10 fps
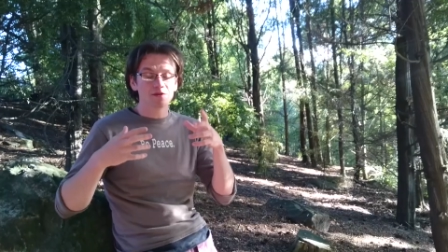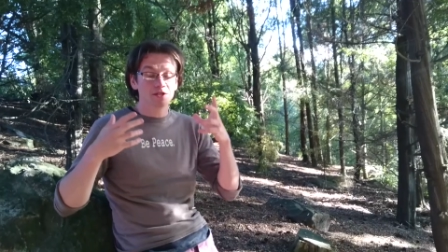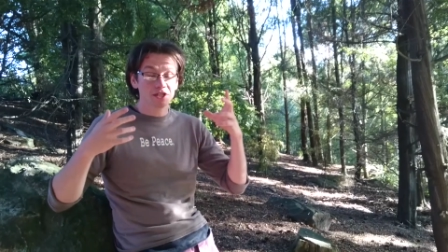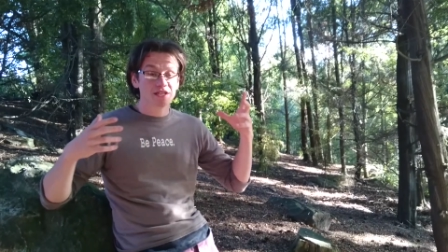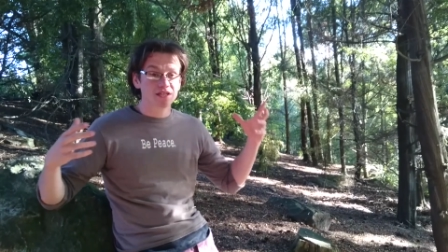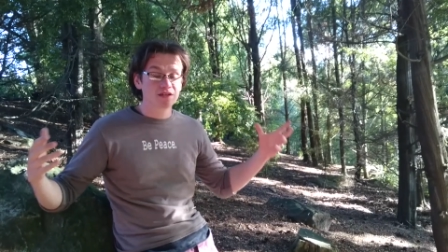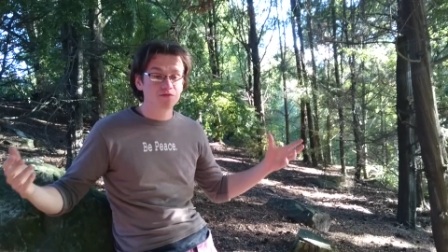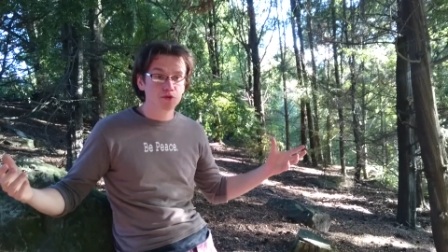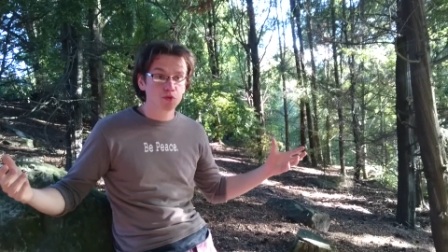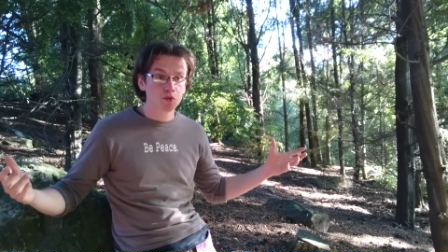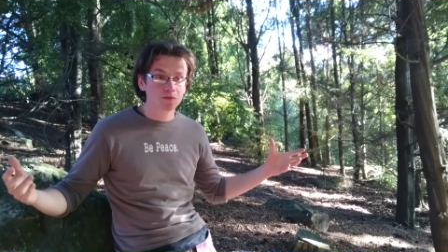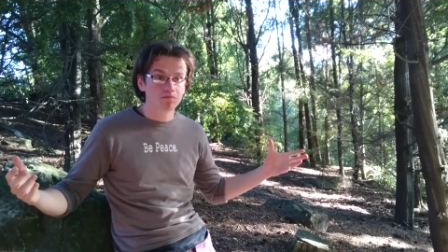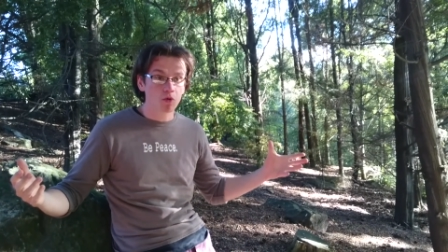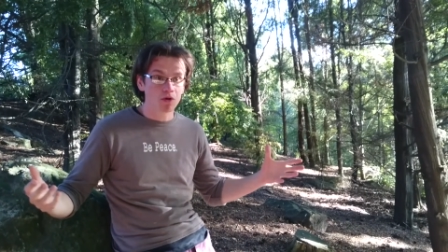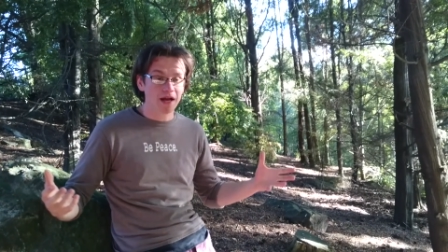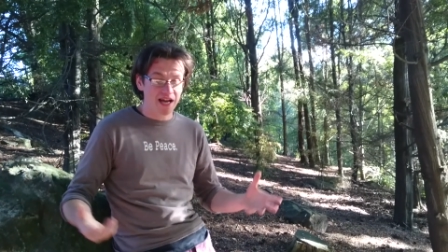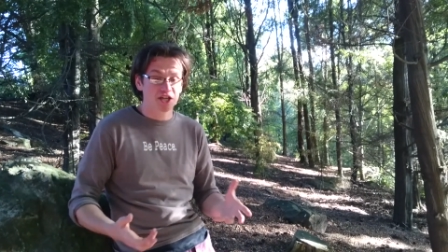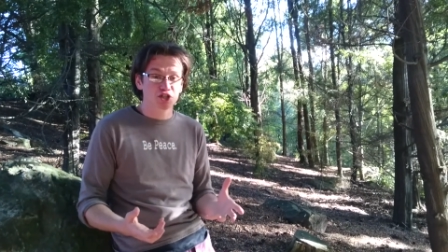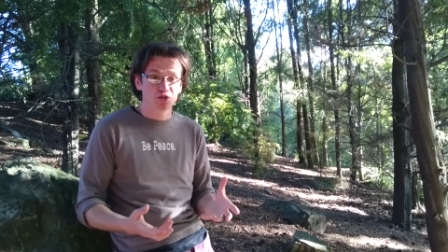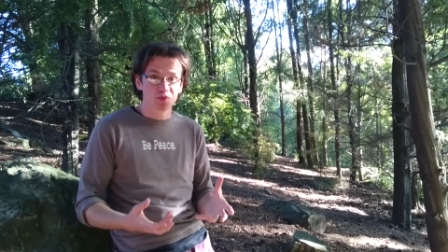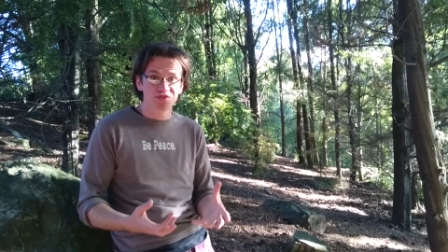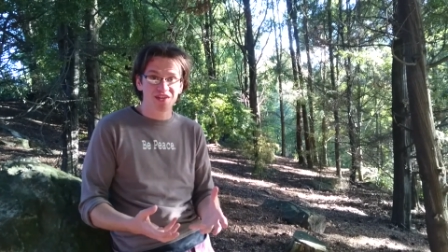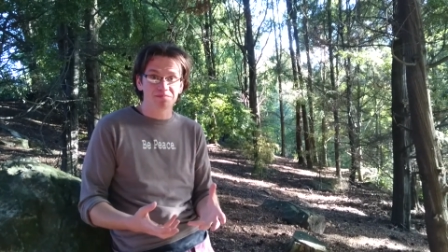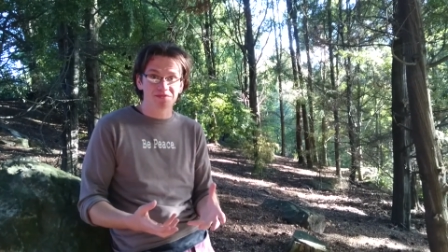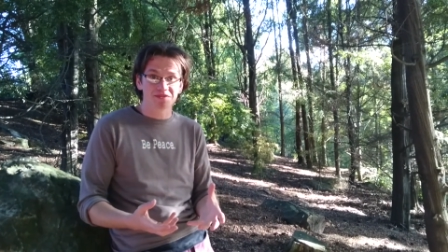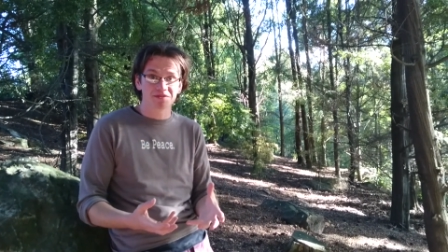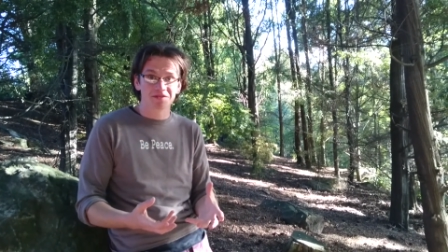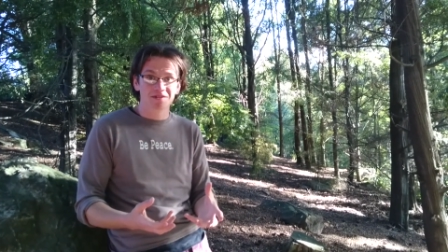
I wish I could give you more actionable tips,